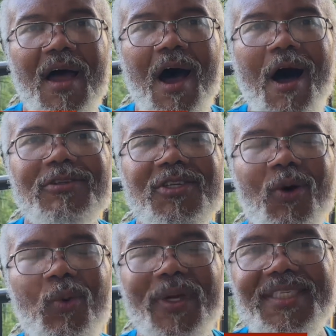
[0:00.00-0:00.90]

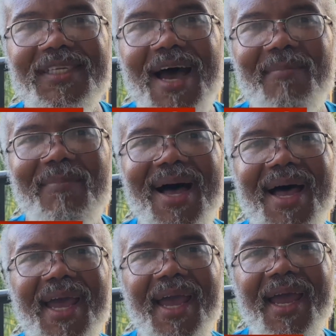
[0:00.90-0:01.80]
Also, we stopped
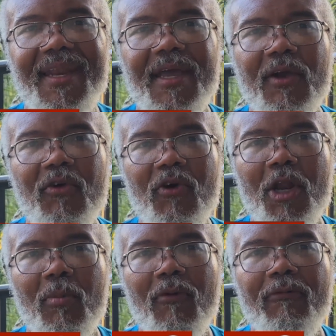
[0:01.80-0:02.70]
by an
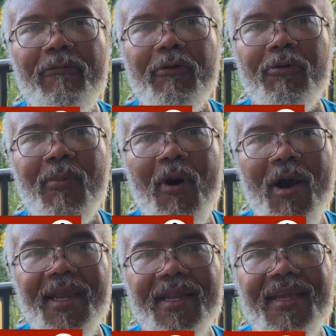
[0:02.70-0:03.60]
incredible fruit
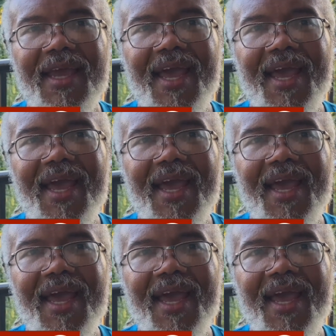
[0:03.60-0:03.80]
market